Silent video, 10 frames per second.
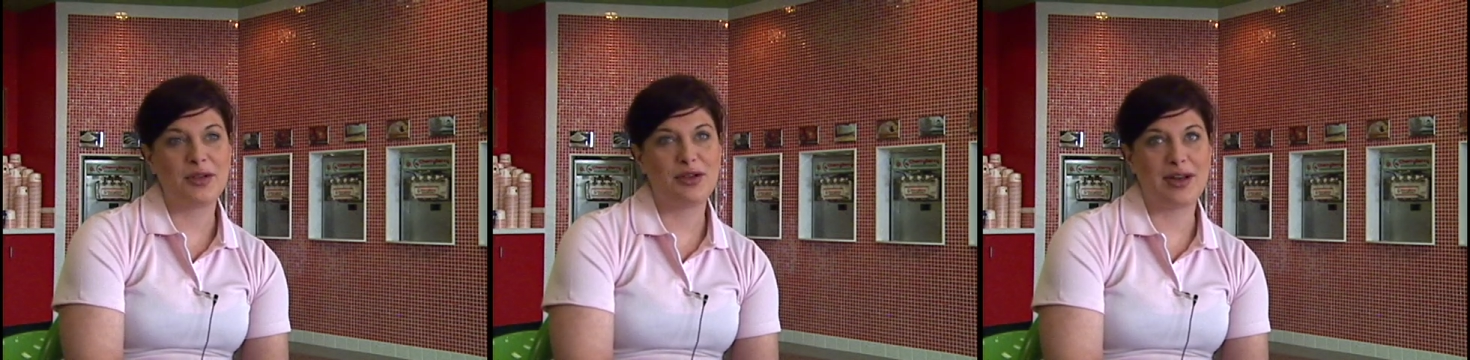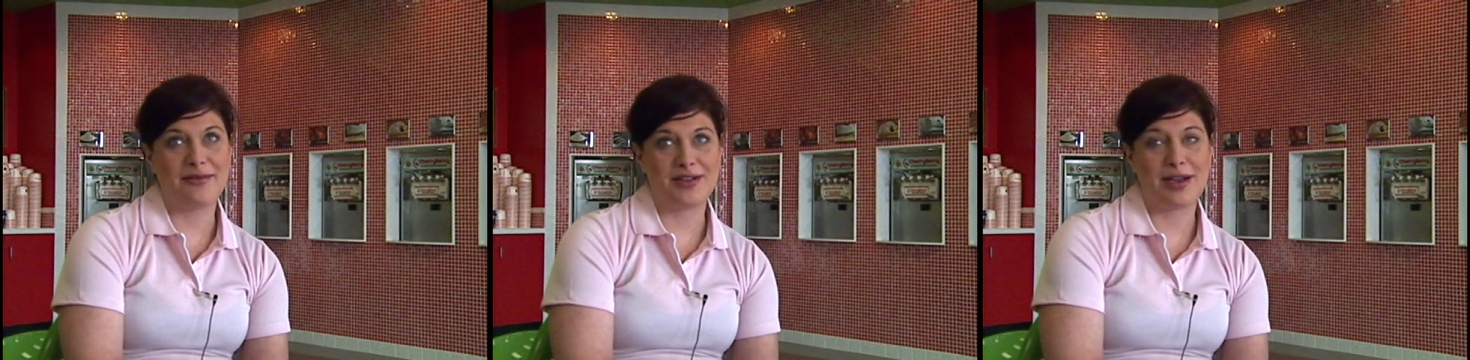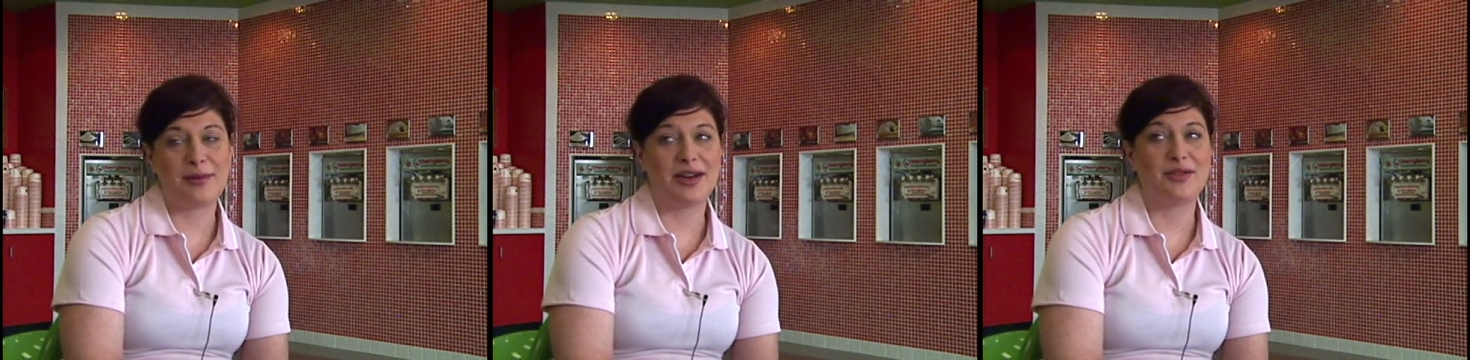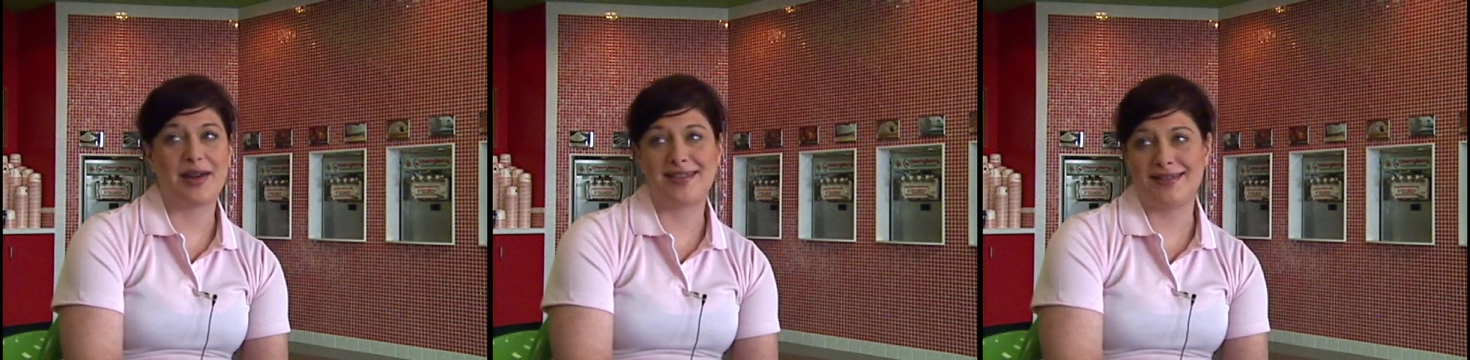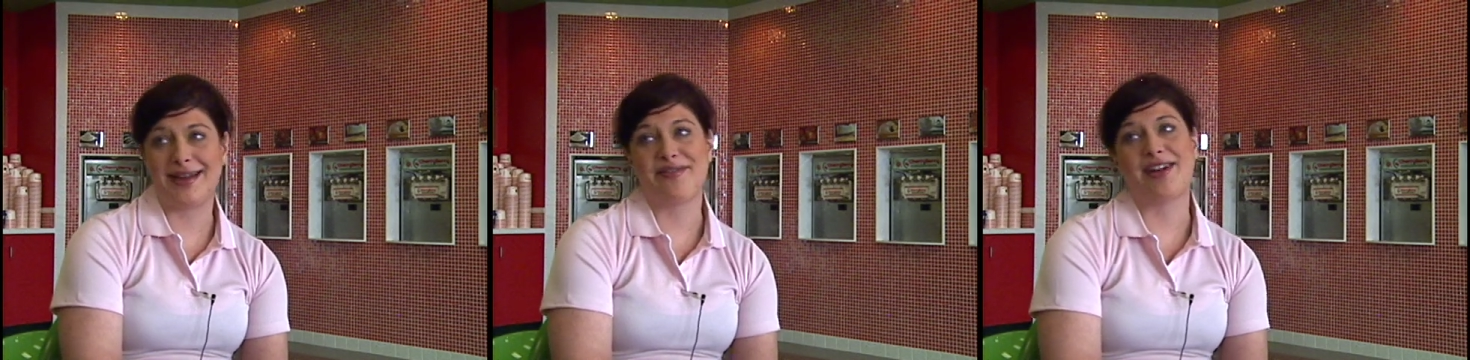you'd have to come here twice a
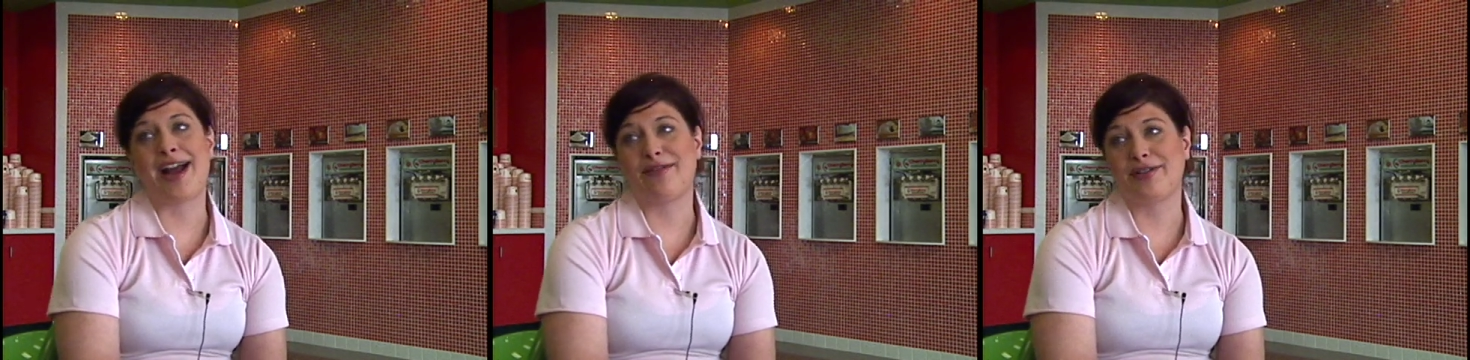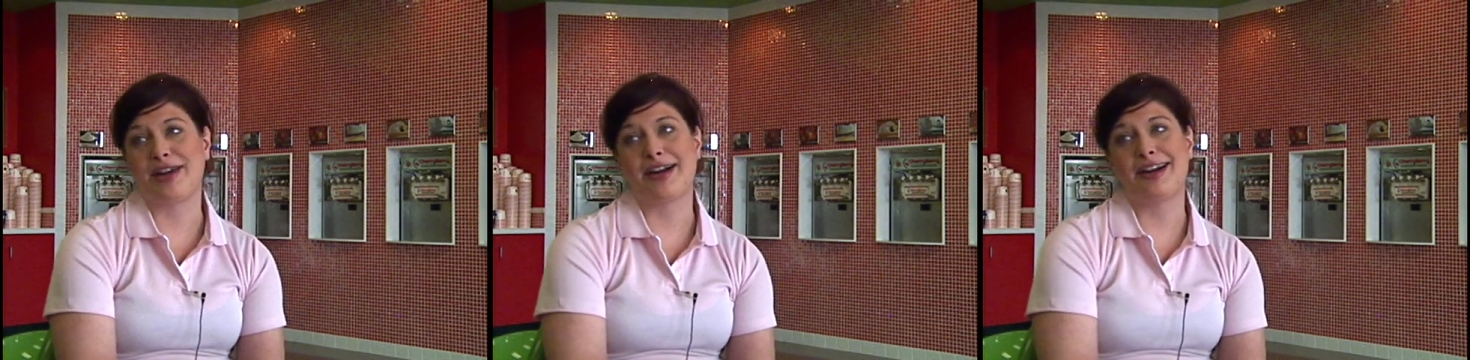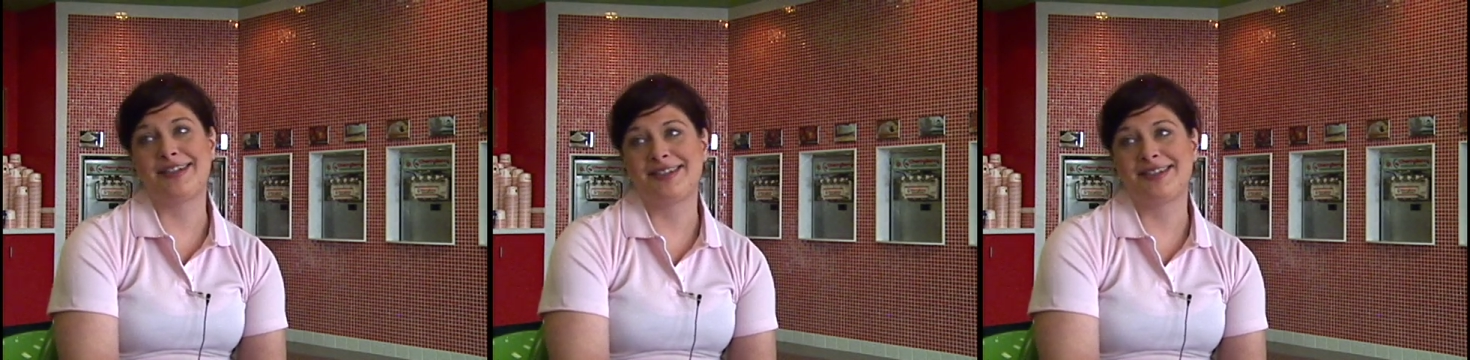day for half a year.